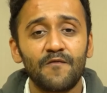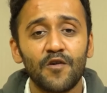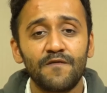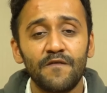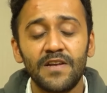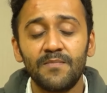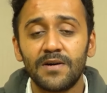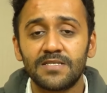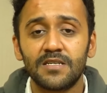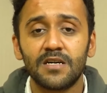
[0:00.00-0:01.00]
for a
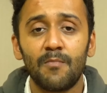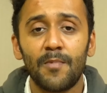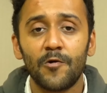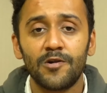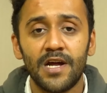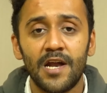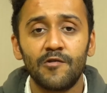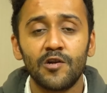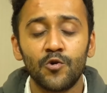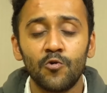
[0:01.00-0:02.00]
50% compounded
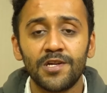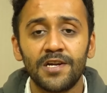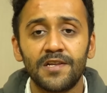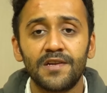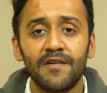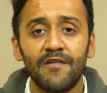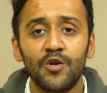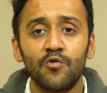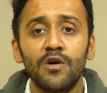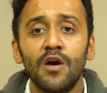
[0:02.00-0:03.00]
annual growth rate in
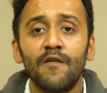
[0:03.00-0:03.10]
revenue